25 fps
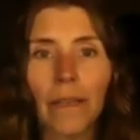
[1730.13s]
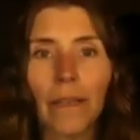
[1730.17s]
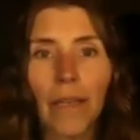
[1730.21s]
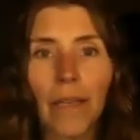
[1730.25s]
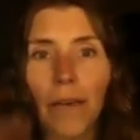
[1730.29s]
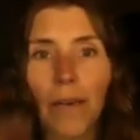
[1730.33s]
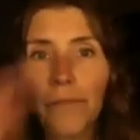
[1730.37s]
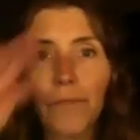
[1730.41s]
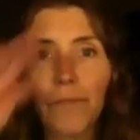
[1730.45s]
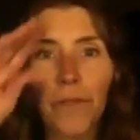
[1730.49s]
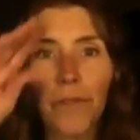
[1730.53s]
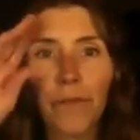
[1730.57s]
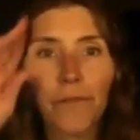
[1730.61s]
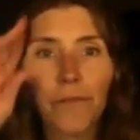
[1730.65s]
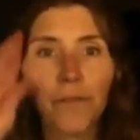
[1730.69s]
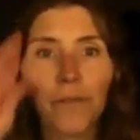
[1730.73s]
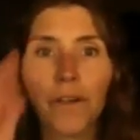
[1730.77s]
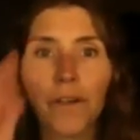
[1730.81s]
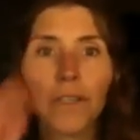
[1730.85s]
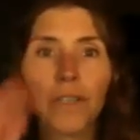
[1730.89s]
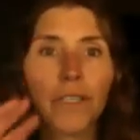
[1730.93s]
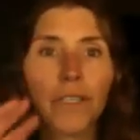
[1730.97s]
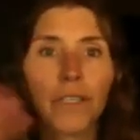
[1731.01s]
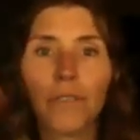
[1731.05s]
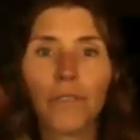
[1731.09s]
the
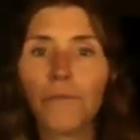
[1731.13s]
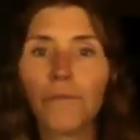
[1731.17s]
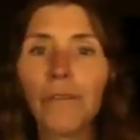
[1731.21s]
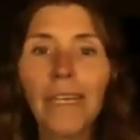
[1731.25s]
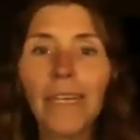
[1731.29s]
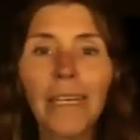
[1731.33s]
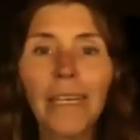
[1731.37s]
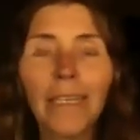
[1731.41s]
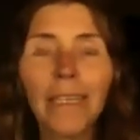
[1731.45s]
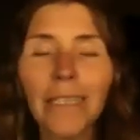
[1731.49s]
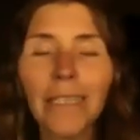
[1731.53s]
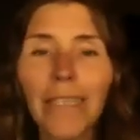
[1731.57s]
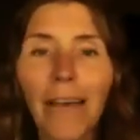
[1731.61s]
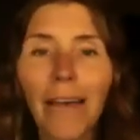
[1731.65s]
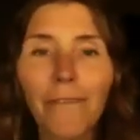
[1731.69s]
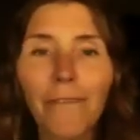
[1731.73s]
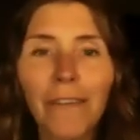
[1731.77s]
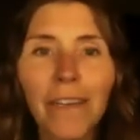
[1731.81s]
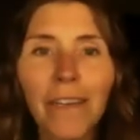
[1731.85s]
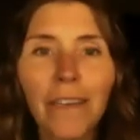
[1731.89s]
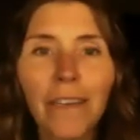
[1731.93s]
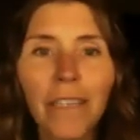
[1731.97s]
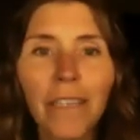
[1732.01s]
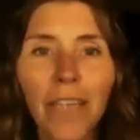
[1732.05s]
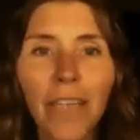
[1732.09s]
first
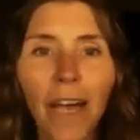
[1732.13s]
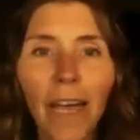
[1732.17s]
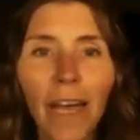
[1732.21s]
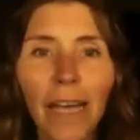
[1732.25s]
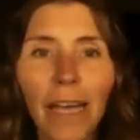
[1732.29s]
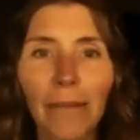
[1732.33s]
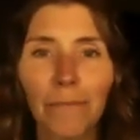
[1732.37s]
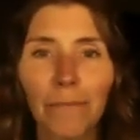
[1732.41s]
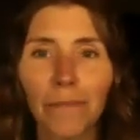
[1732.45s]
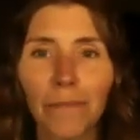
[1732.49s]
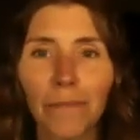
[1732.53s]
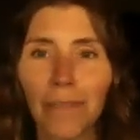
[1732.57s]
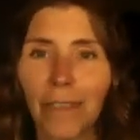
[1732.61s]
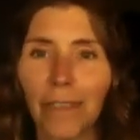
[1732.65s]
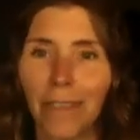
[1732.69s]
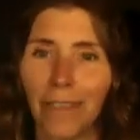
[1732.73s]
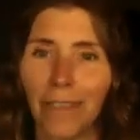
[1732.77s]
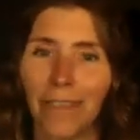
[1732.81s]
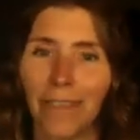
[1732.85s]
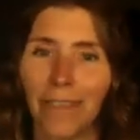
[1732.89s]
7 times.